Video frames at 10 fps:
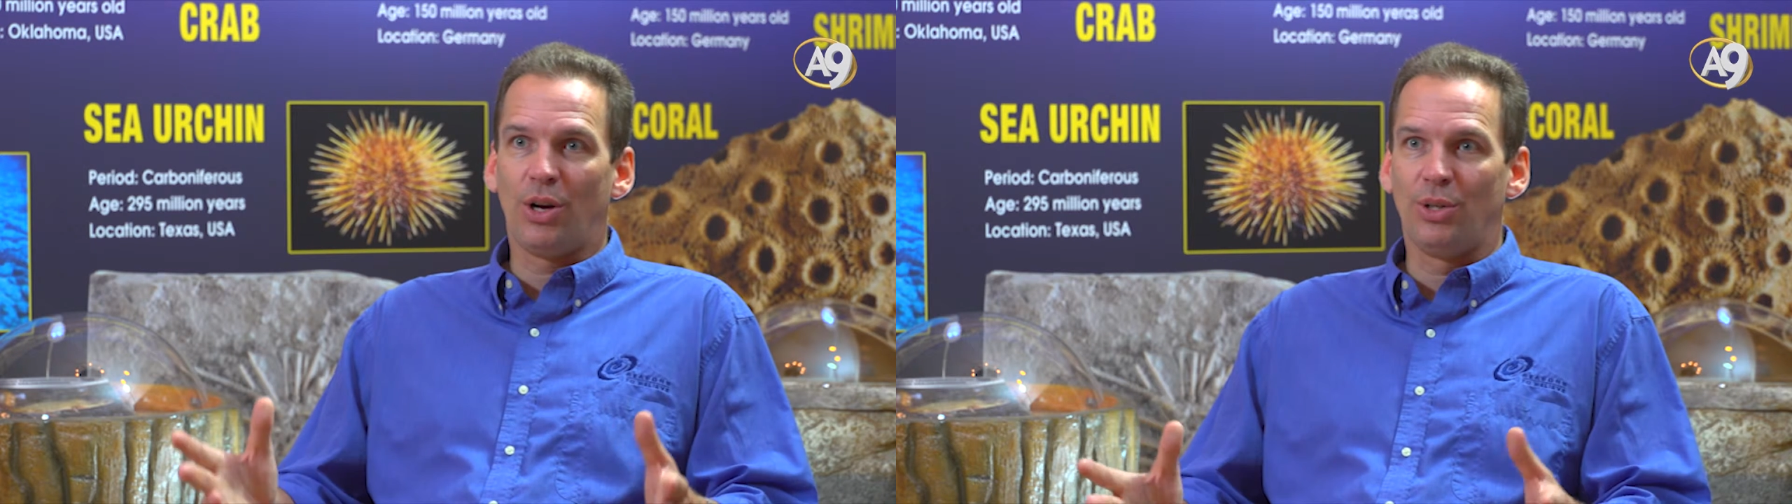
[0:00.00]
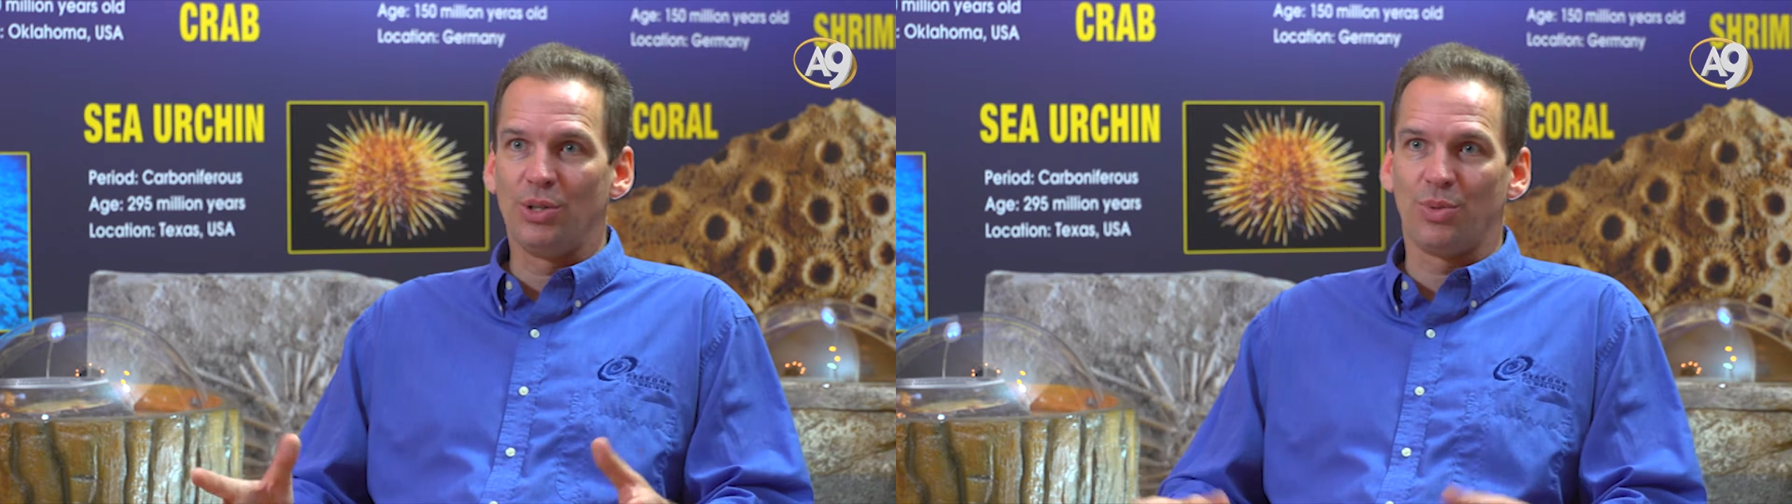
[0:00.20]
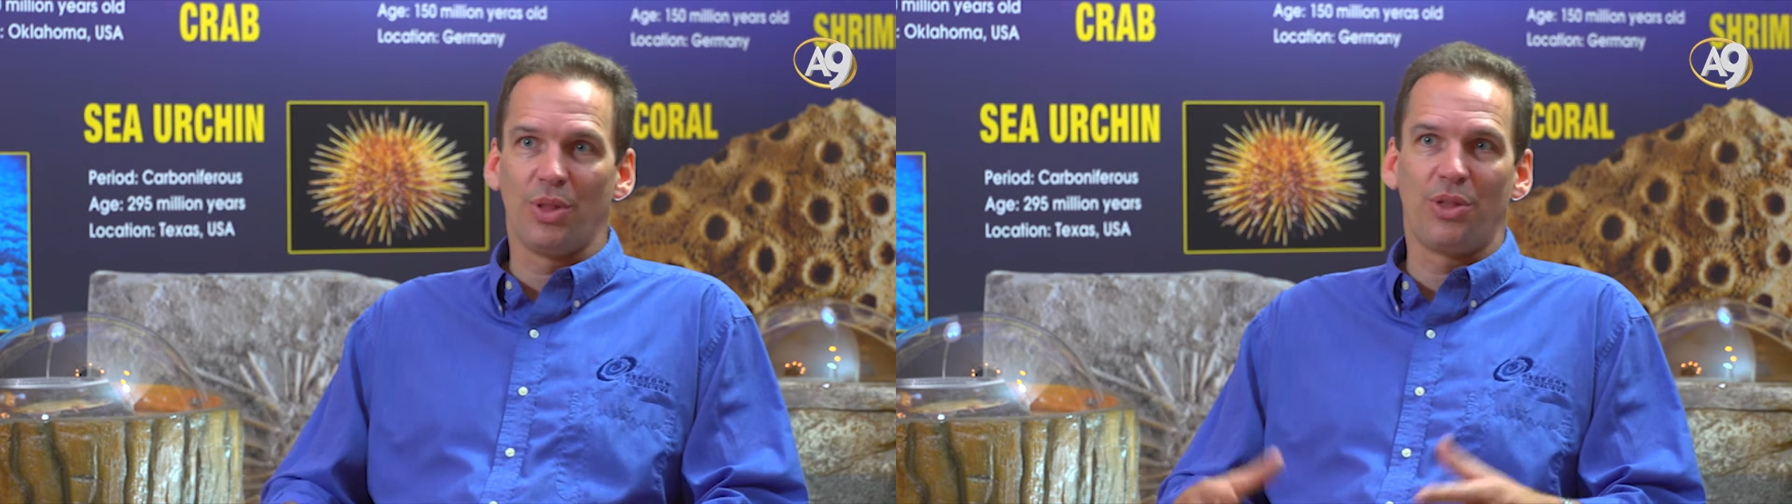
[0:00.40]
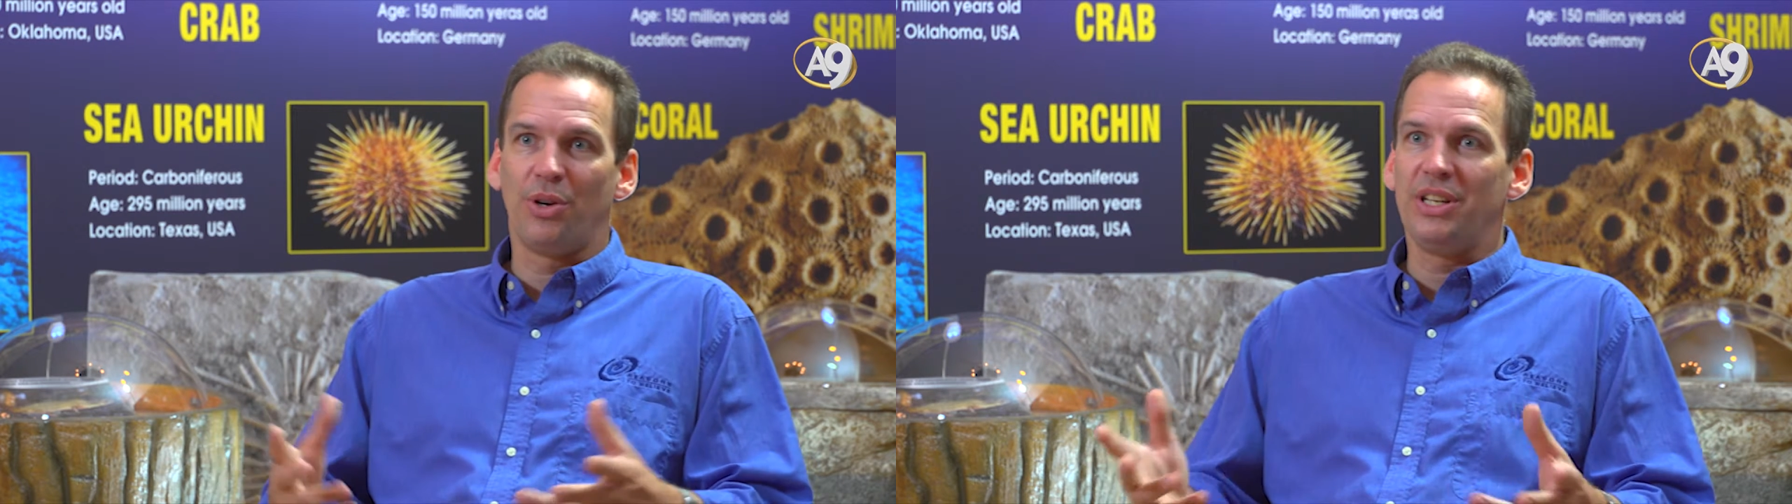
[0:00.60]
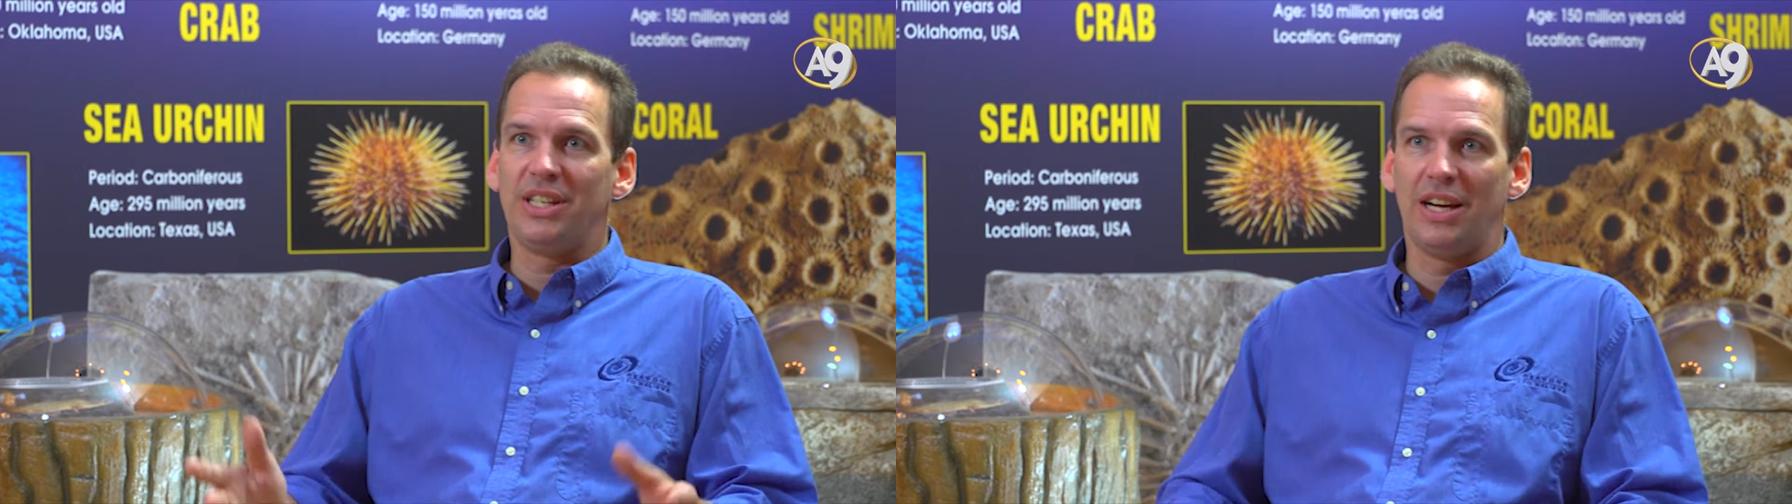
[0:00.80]
holes with
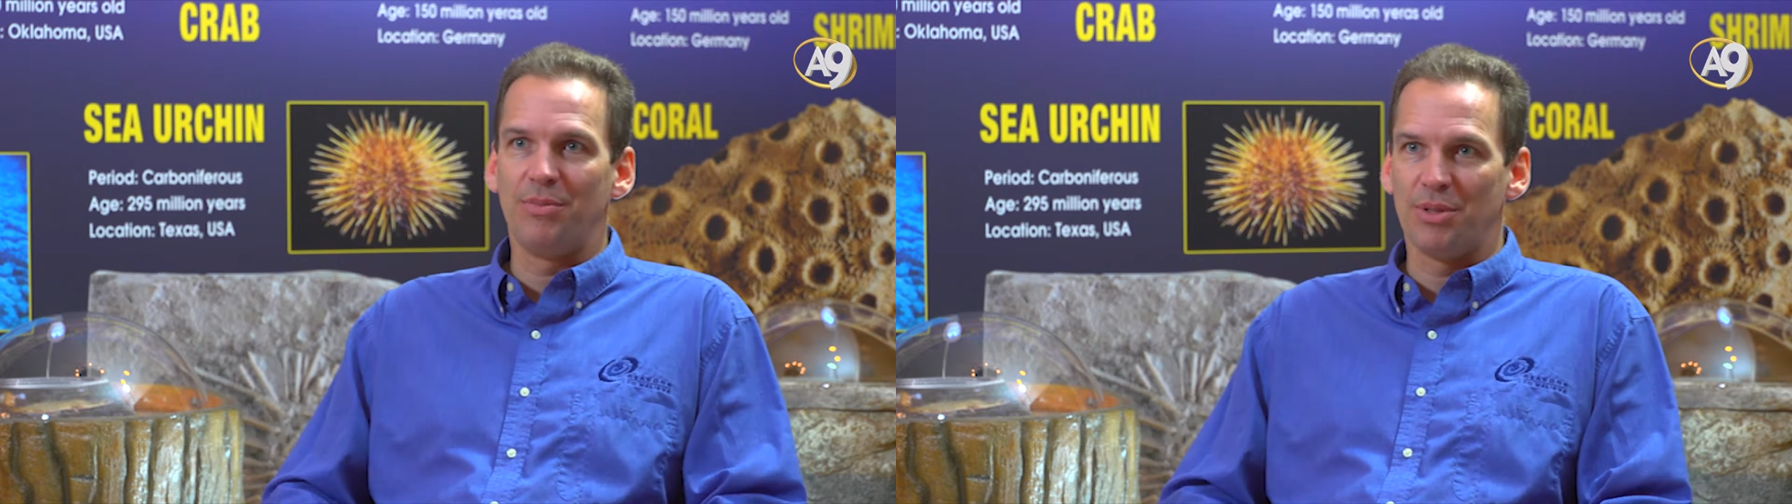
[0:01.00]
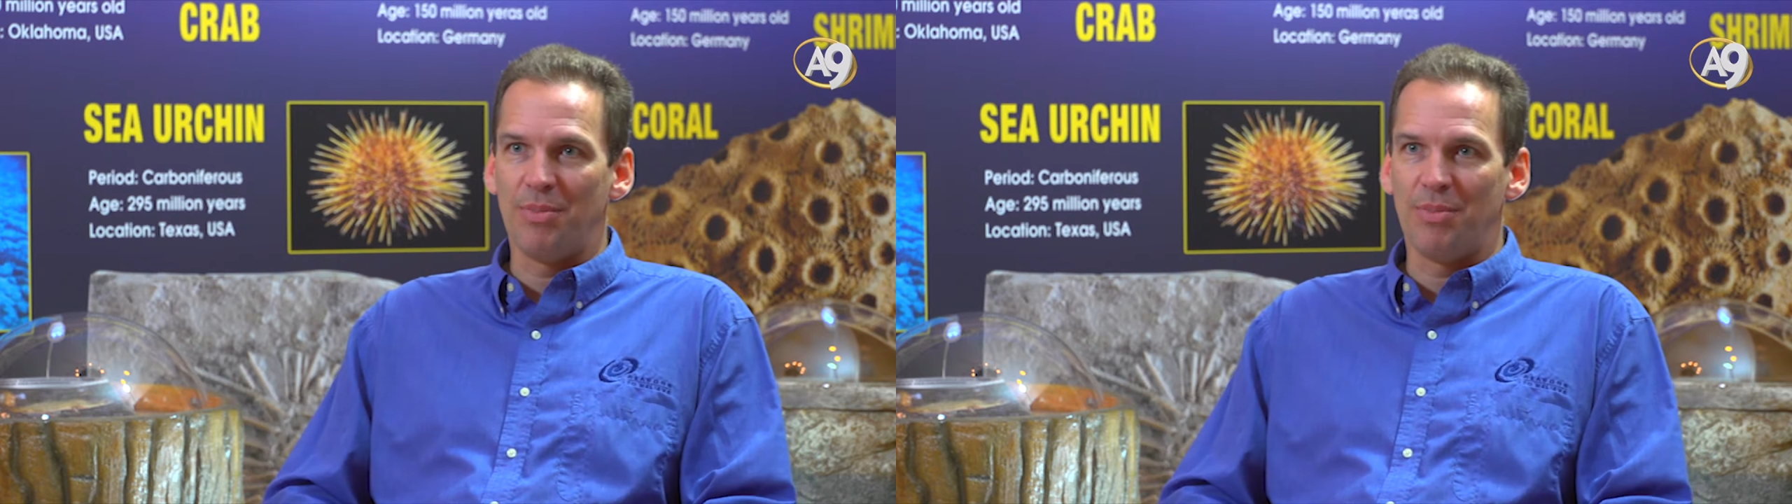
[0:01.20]
30 times